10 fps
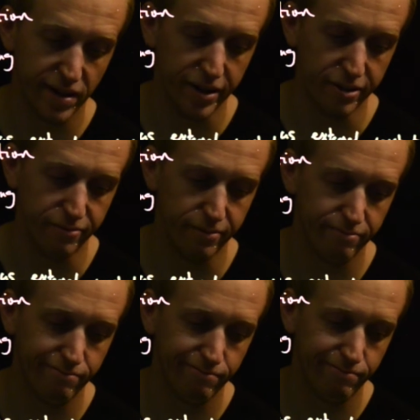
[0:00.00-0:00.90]
kind of
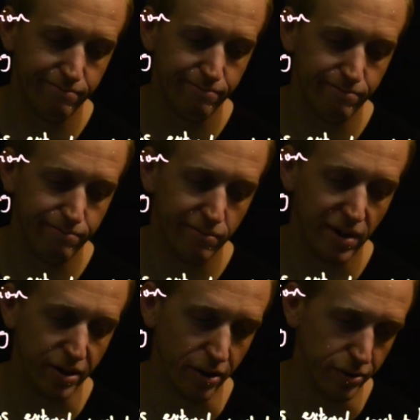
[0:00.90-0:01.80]

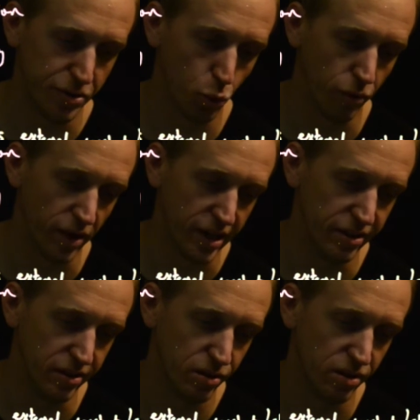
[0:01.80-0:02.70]
I don't know, it's sort of
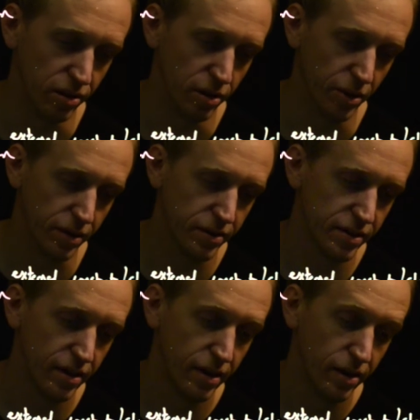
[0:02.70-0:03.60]
like a
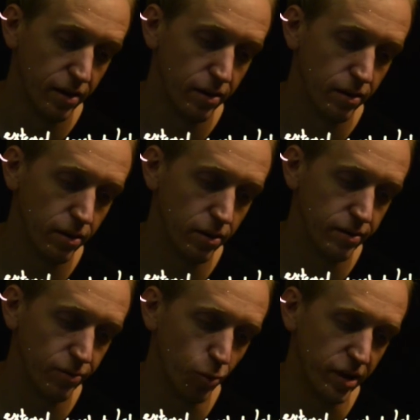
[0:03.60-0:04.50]
disturbance.
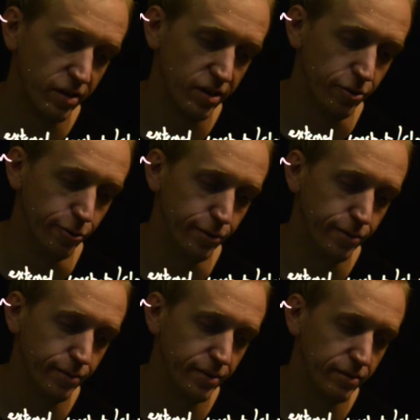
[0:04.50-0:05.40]
We,
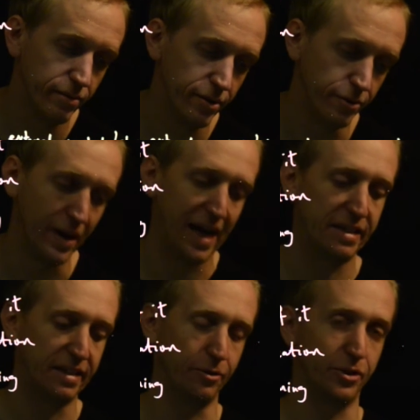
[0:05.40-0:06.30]
you you
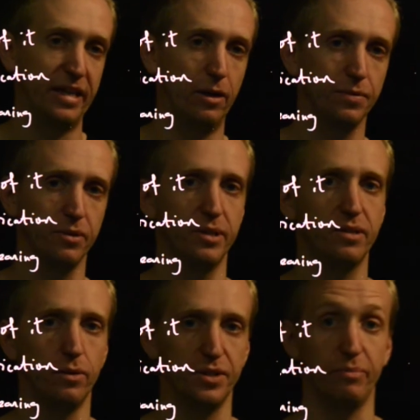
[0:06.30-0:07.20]
add it yourself, so
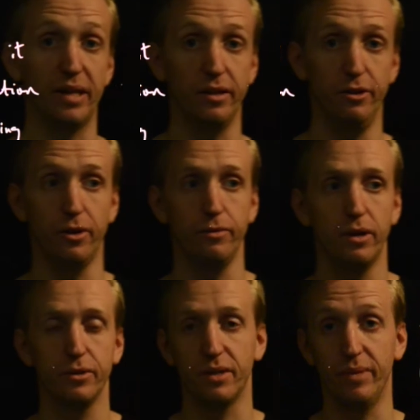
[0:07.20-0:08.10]
it's not something that you don't
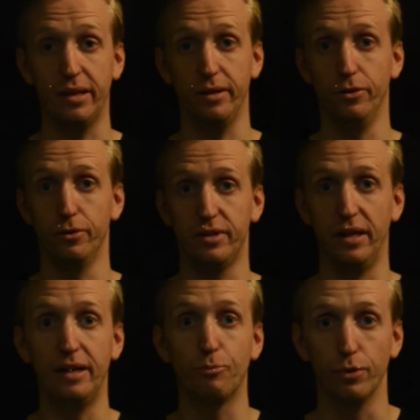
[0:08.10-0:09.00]
know, it's something that you're
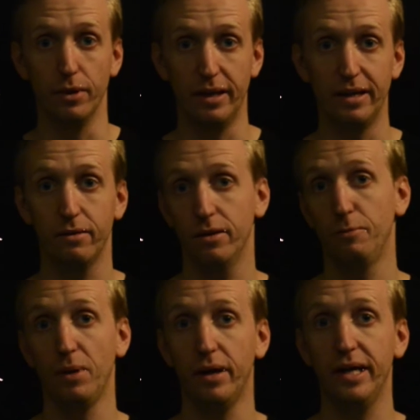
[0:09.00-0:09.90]
deliberately
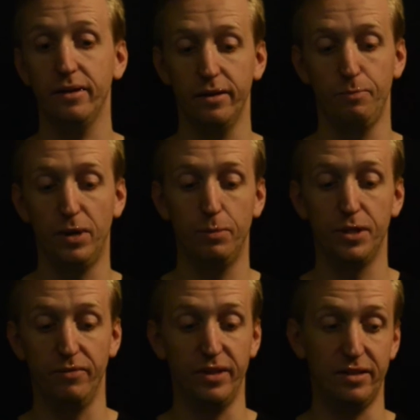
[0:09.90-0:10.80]
applying, and the
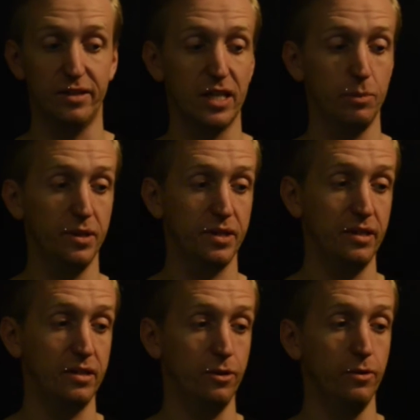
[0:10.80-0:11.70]
purpose of this
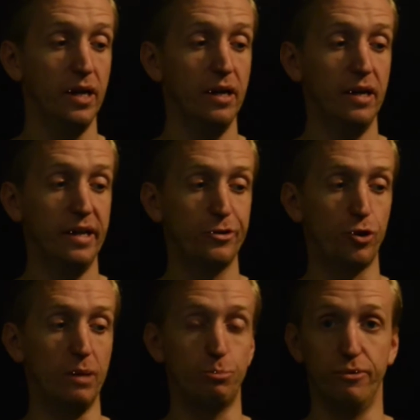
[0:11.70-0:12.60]
disturbance is to
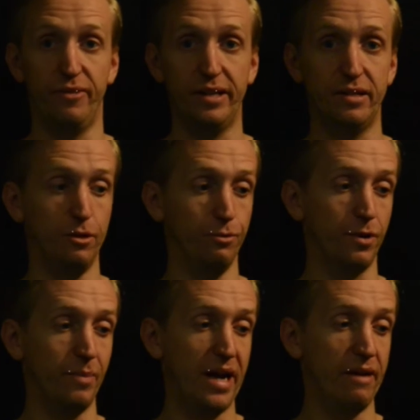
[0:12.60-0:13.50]
try and prevent you
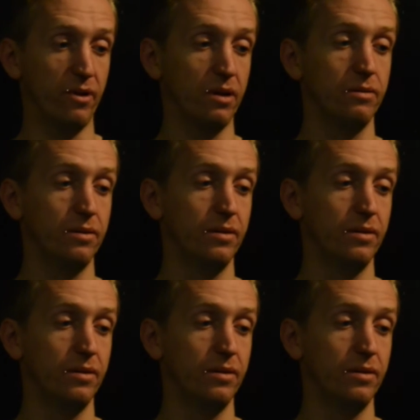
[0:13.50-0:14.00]
from ever